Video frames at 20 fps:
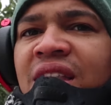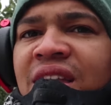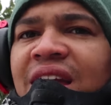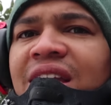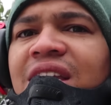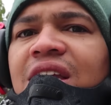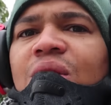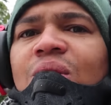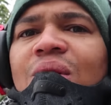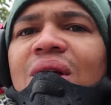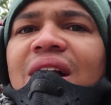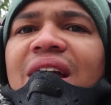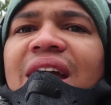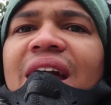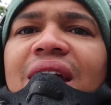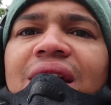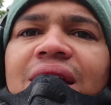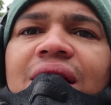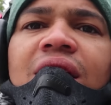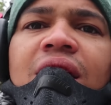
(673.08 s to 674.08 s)
Then you will
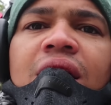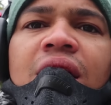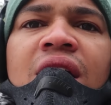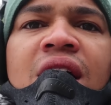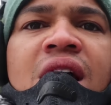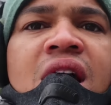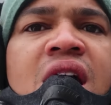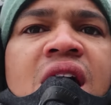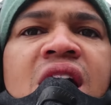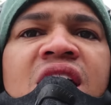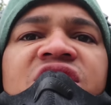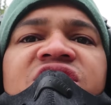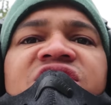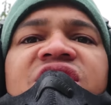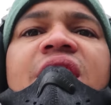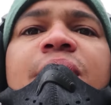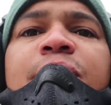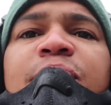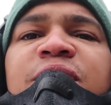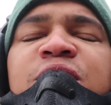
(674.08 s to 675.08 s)
get
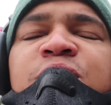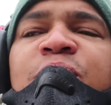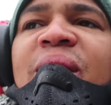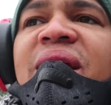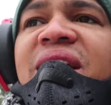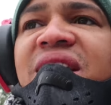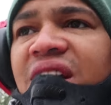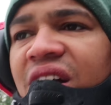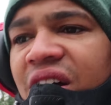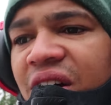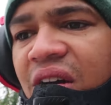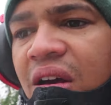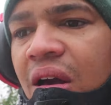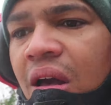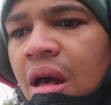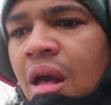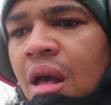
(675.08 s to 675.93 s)
their perspective